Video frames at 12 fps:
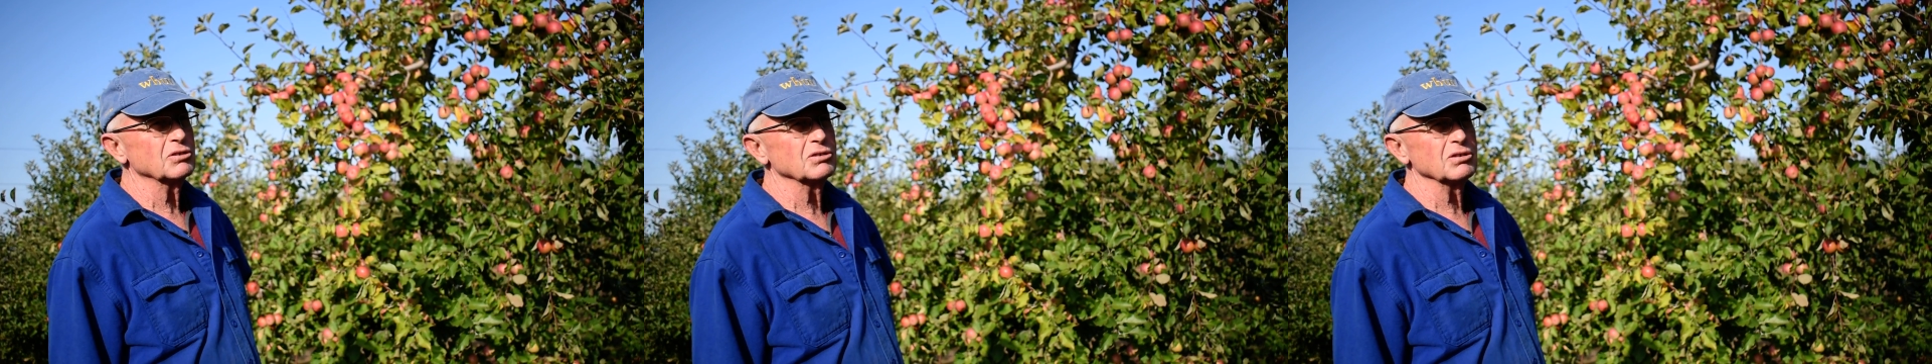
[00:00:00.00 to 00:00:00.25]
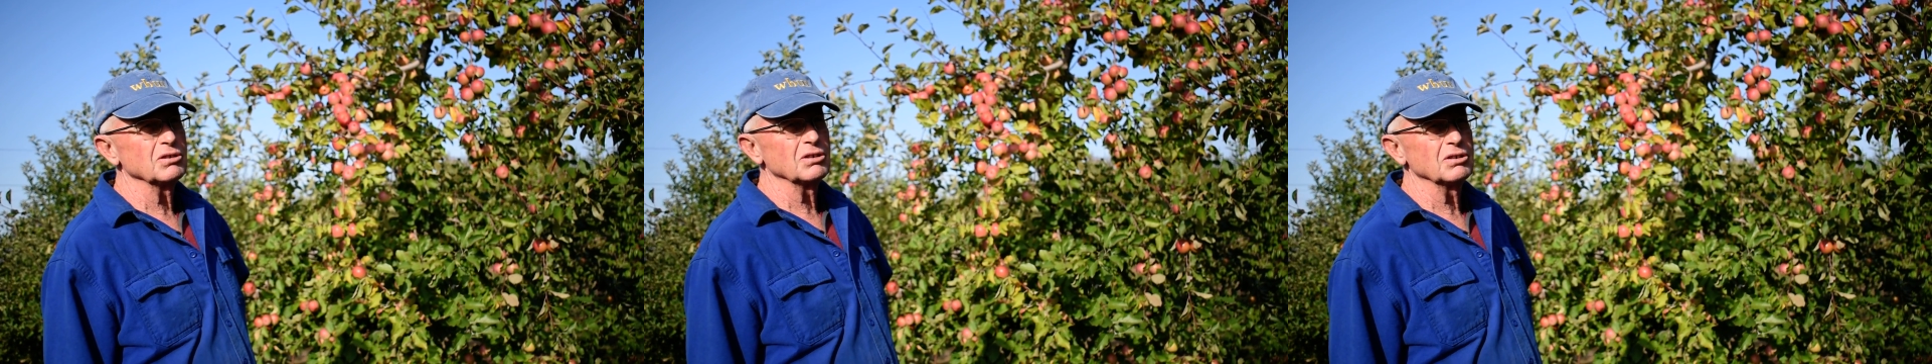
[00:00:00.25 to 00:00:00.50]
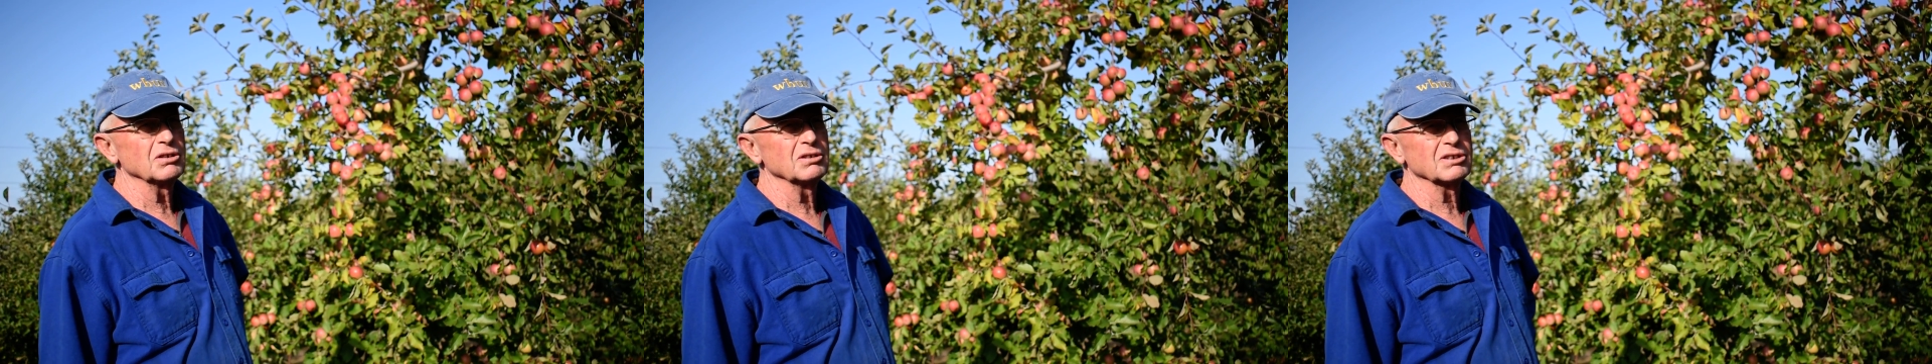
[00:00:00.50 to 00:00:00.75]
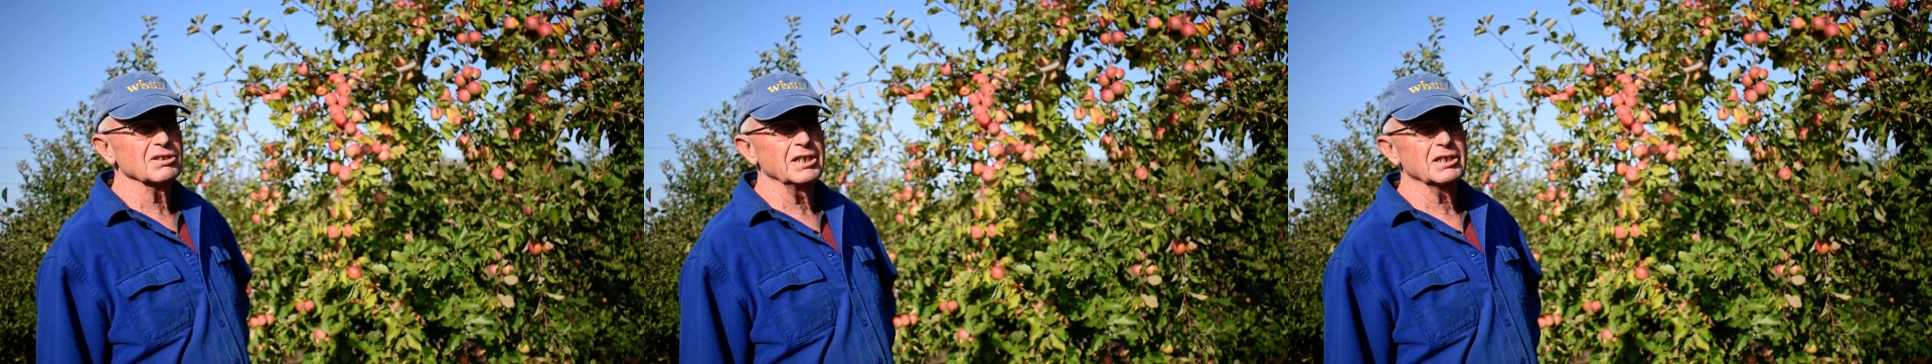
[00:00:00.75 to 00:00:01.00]
sure
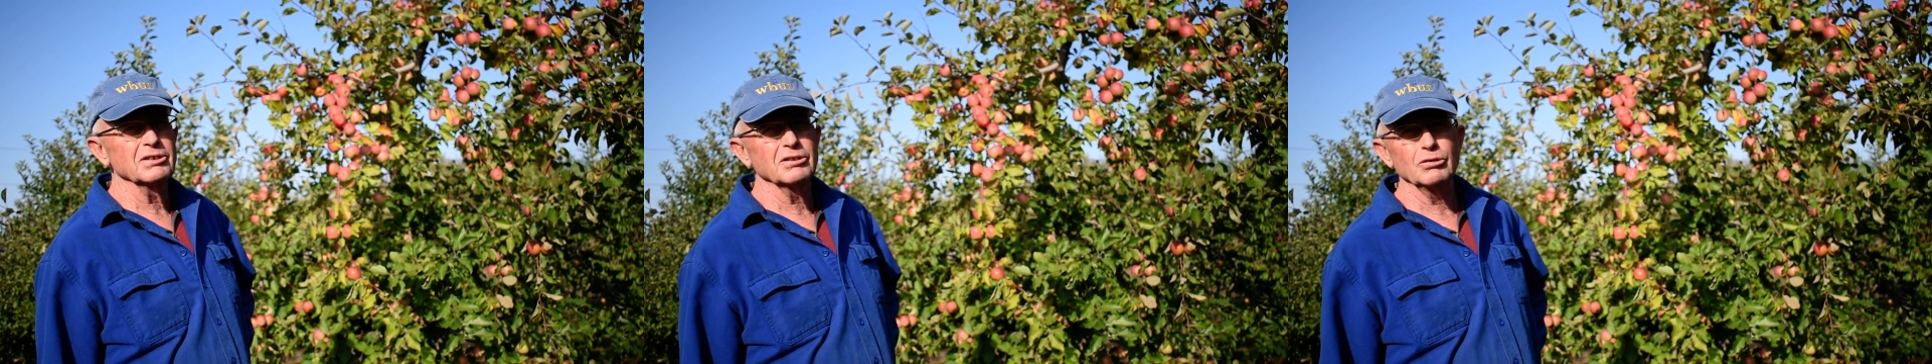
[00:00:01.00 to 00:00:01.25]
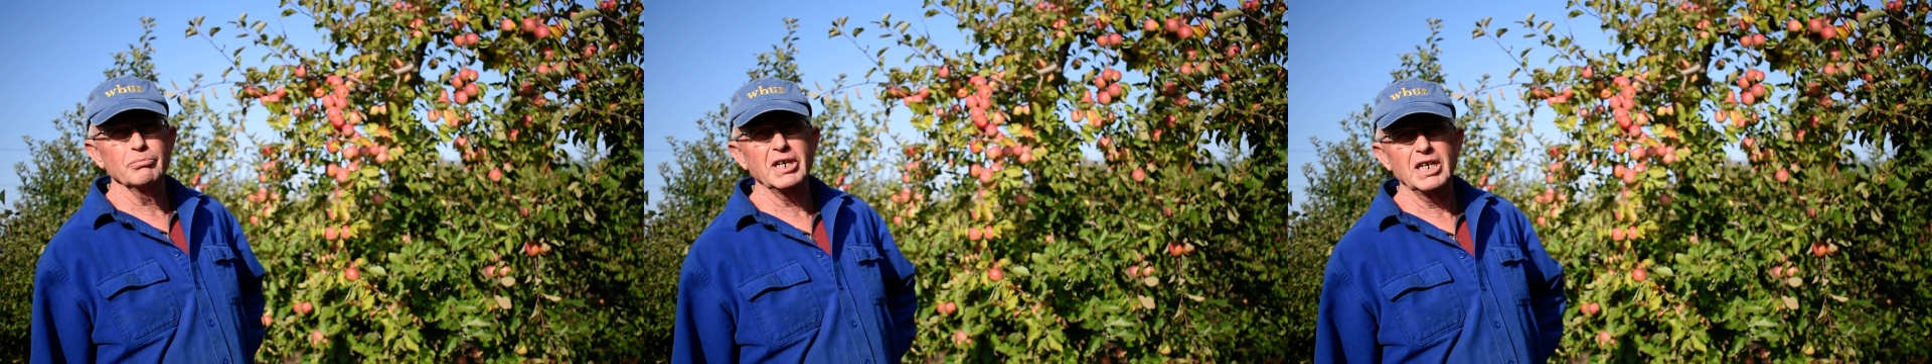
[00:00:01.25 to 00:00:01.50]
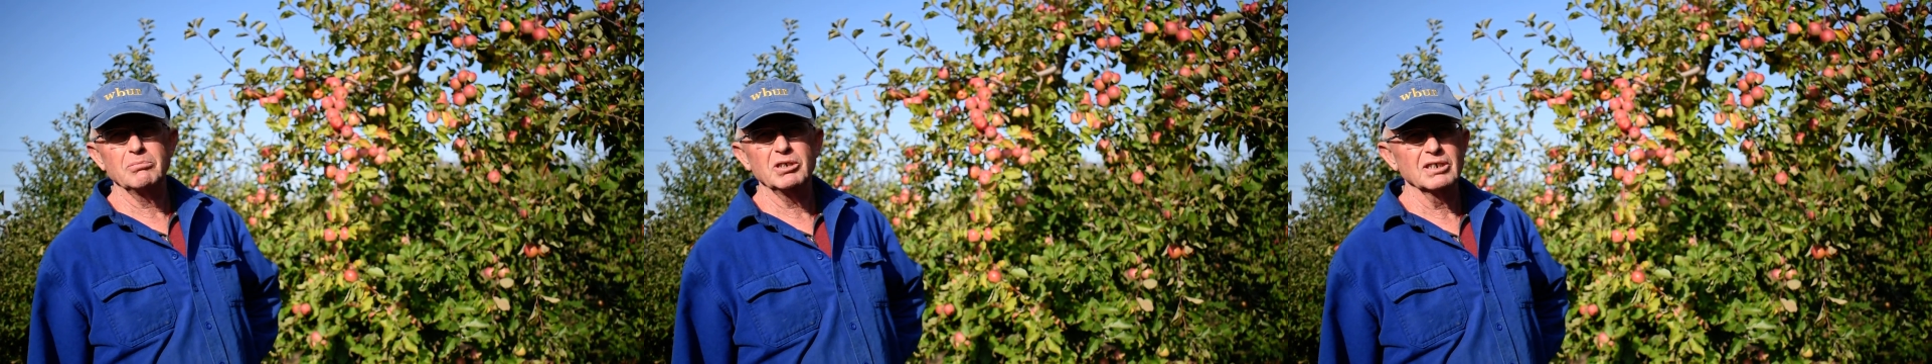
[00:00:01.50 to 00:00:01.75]
it's like a little baby.